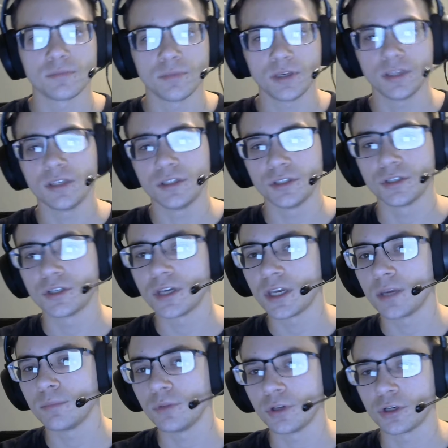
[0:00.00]
making your
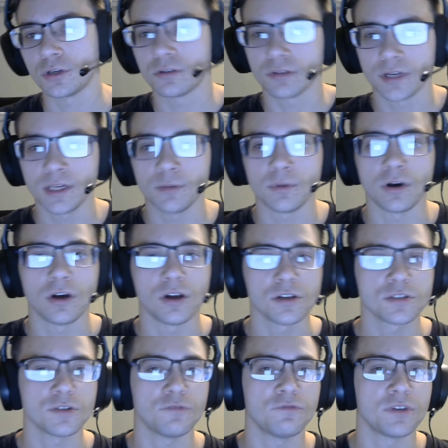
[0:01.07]
game look great while
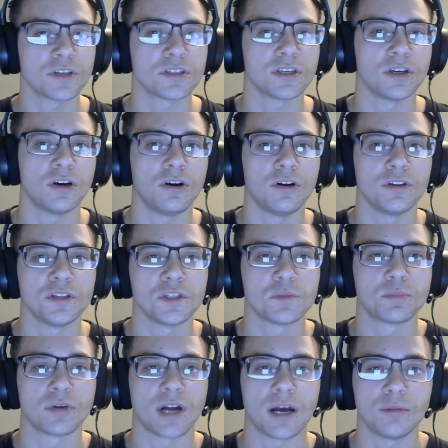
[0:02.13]
also fixing all these
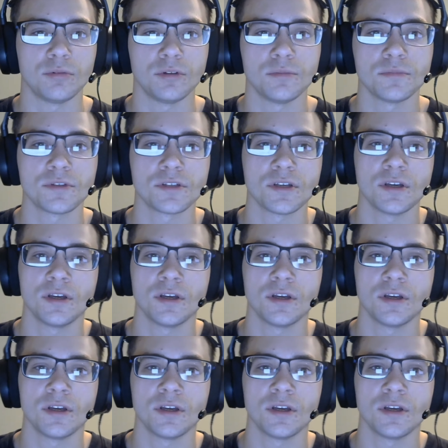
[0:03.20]
problems.